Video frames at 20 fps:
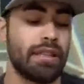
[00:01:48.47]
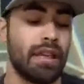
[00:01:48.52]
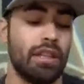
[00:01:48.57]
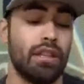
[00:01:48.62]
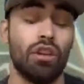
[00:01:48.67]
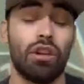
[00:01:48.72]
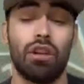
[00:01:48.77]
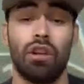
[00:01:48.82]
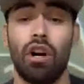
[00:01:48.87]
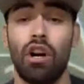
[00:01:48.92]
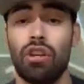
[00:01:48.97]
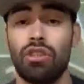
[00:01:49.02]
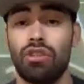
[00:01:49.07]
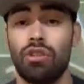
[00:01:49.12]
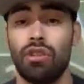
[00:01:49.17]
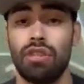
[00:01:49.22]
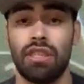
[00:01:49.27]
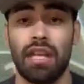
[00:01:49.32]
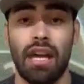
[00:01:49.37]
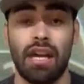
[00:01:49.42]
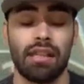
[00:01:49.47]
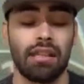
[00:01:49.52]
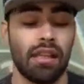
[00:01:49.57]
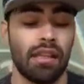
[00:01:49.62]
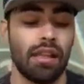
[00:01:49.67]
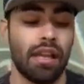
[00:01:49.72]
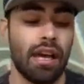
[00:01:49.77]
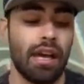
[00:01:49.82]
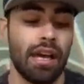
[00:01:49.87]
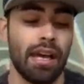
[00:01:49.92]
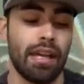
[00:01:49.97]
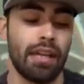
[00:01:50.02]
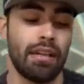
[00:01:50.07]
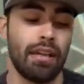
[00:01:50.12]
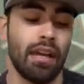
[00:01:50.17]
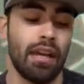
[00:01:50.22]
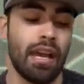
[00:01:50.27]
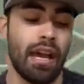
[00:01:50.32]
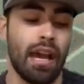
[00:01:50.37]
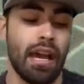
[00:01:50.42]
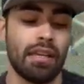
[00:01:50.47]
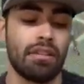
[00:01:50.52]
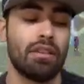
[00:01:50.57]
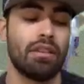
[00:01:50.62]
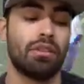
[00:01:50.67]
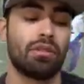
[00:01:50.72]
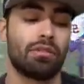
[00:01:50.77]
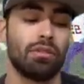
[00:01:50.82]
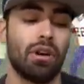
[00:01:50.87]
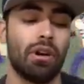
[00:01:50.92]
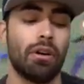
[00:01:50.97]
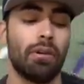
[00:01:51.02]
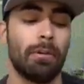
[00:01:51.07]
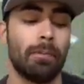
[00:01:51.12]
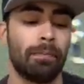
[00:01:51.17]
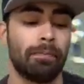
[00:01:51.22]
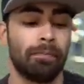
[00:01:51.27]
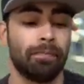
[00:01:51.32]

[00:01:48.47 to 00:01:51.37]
And you can also attack the line as you throw.